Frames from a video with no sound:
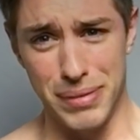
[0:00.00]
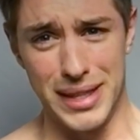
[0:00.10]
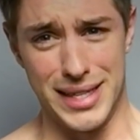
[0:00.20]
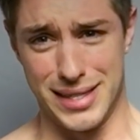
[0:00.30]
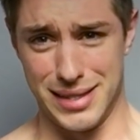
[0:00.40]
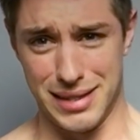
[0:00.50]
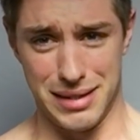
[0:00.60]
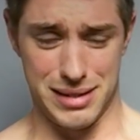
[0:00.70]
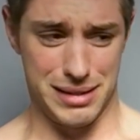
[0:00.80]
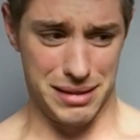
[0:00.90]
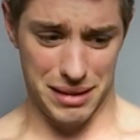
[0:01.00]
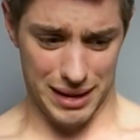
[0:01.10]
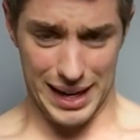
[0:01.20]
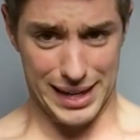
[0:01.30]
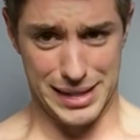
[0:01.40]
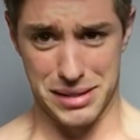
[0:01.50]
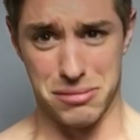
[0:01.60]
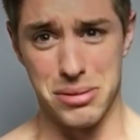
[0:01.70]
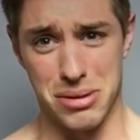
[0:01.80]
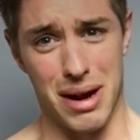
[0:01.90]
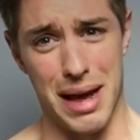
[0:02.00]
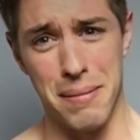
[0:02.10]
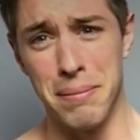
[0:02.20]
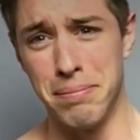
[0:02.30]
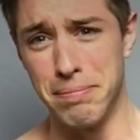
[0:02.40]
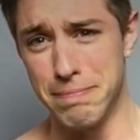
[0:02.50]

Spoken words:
Please like and subscribe.